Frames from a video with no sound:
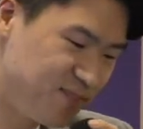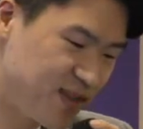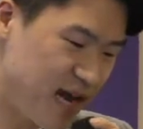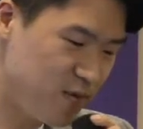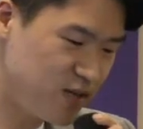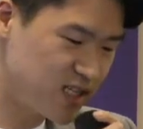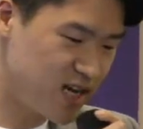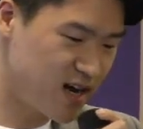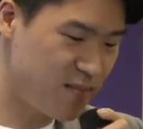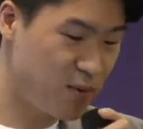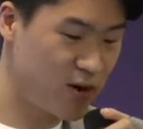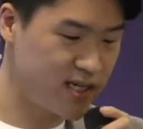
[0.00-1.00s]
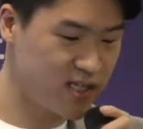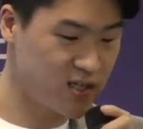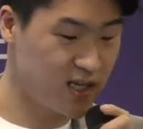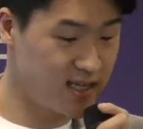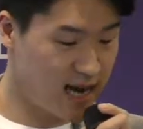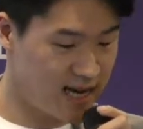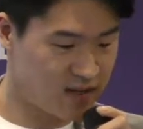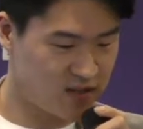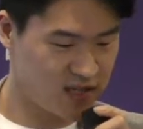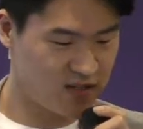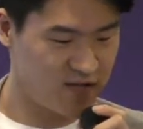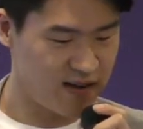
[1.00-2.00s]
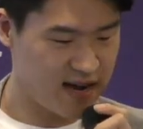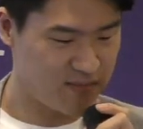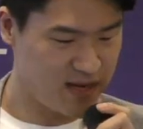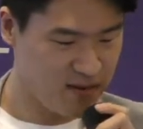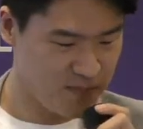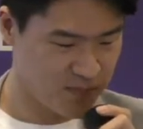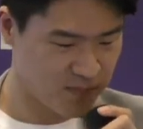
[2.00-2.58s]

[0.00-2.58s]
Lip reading: I was born into a non-Christian family,